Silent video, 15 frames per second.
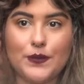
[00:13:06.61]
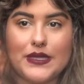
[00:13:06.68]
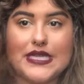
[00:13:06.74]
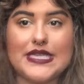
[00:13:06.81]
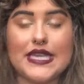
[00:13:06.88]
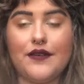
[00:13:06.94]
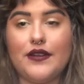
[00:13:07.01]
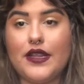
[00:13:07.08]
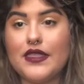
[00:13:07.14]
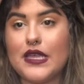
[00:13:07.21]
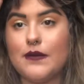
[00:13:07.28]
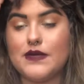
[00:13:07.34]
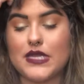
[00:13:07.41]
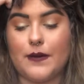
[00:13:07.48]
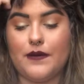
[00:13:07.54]
Please give it a
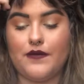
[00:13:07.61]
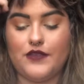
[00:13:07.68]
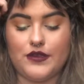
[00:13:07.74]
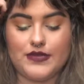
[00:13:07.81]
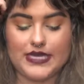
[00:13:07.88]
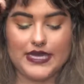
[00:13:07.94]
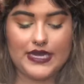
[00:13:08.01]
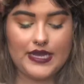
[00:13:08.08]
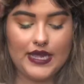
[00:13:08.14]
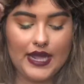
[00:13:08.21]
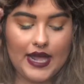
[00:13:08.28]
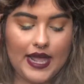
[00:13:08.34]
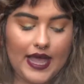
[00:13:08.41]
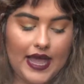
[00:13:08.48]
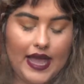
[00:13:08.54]
thumbs up if you did,
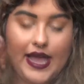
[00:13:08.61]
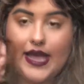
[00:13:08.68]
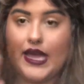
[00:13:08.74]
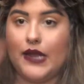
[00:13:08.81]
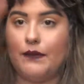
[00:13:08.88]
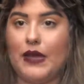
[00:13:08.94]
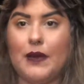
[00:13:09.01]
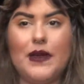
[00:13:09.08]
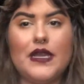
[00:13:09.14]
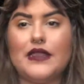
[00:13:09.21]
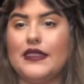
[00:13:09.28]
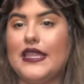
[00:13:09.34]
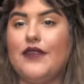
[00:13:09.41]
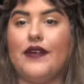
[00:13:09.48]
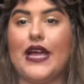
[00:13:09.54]
and maybe
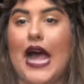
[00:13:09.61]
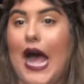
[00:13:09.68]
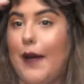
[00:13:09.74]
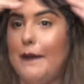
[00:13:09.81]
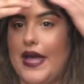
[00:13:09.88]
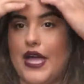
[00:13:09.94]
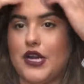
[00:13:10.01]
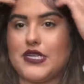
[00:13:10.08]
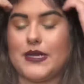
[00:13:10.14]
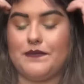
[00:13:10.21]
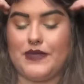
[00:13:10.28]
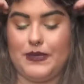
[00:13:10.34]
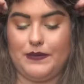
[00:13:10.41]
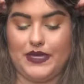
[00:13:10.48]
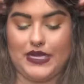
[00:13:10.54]
leave a comment or something,